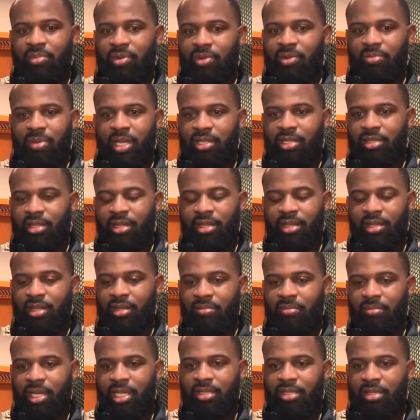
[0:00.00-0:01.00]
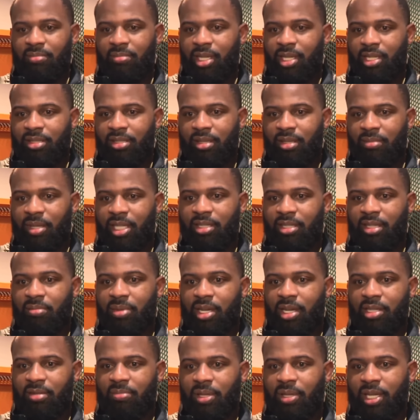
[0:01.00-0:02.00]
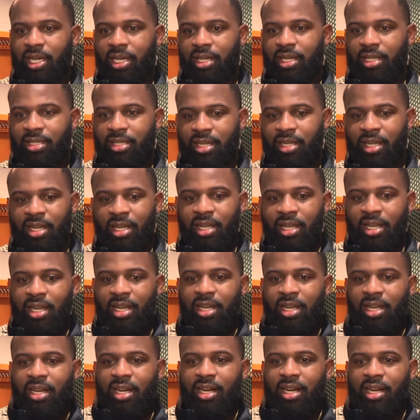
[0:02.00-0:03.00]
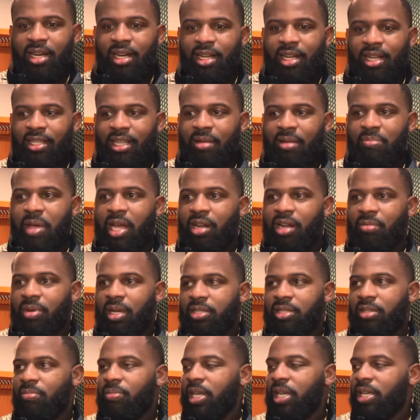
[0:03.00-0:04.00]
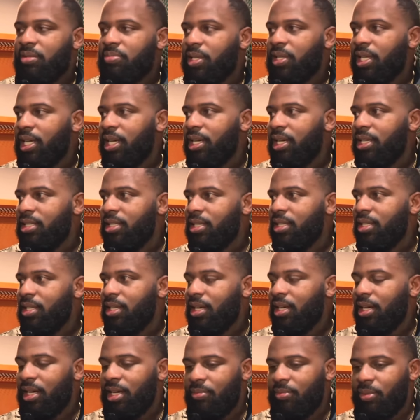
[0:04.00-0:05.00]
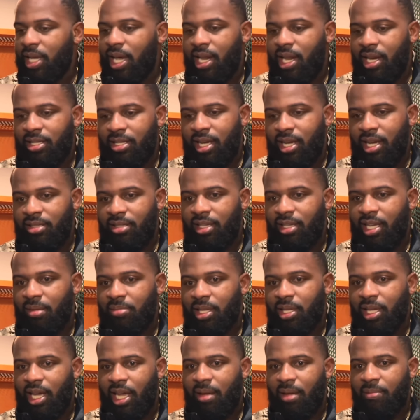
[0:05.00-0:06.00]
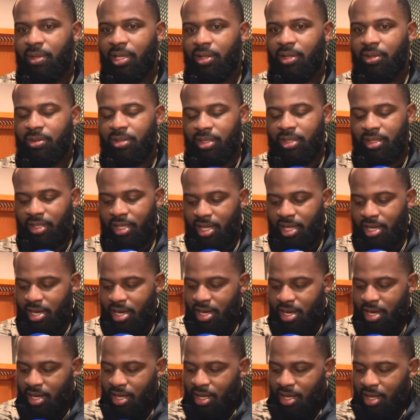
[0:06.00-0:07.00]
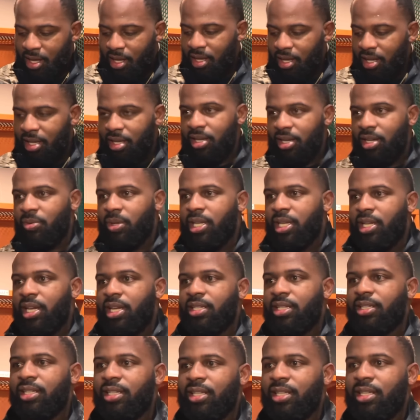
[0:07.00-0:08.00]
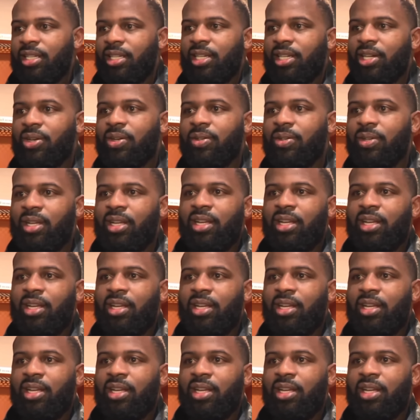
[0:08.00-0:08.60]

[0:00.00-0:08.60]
we missed a bunch of plays. They made a bunch of big plays. We had a chance to keep the game close, and you know, we didn't. You know,